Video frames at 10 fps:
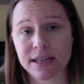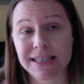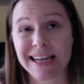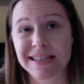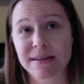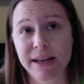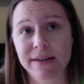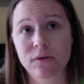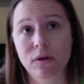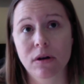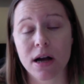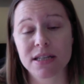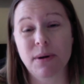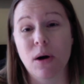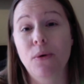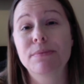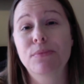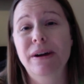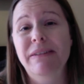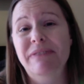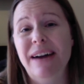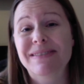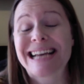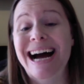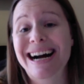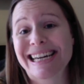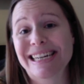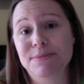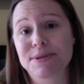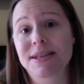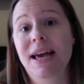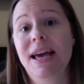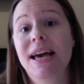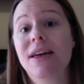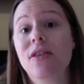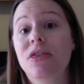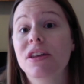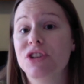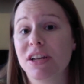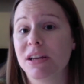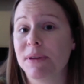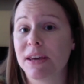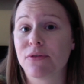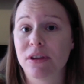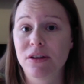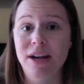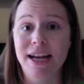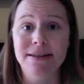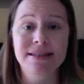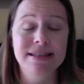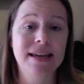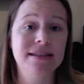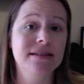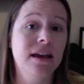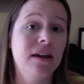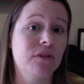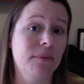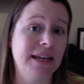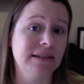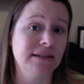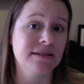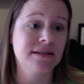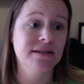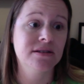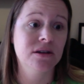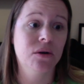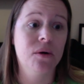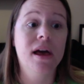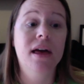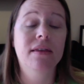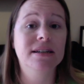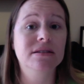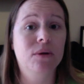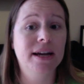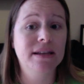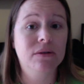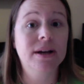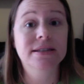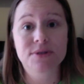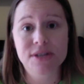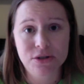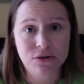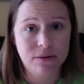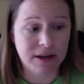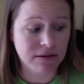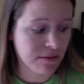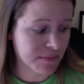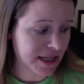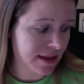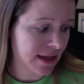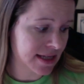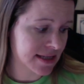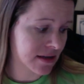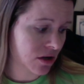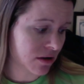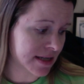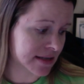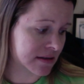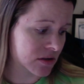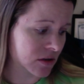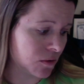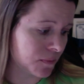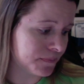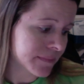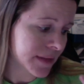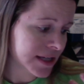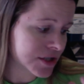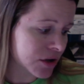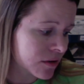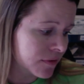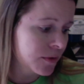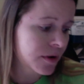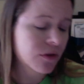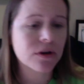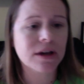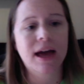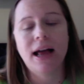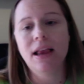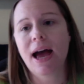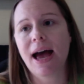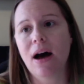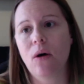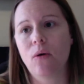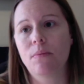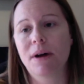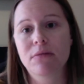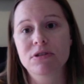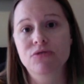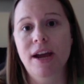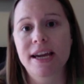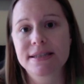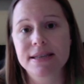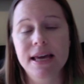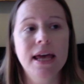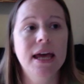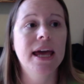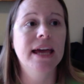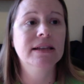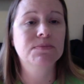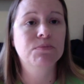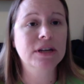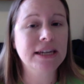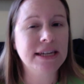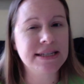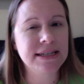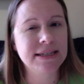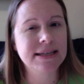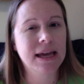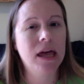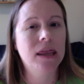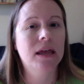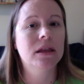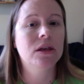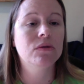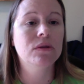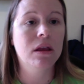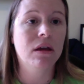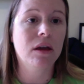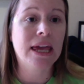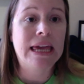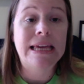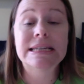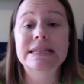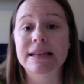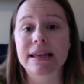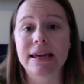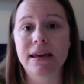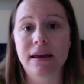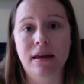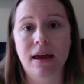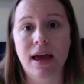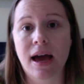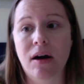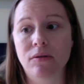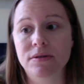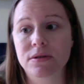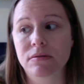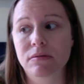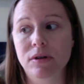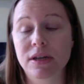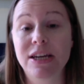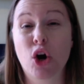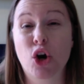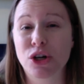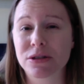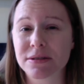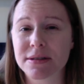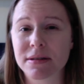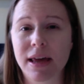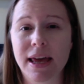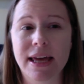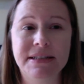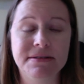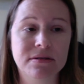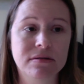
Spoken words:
estimated to have cost about 1.5 times the GDP for the United States from 1860. So that's quite a substantial amount of money that this cost. So in general, if you were to look at how money was raised, it's pretty easy to say that the Union easily out-earned and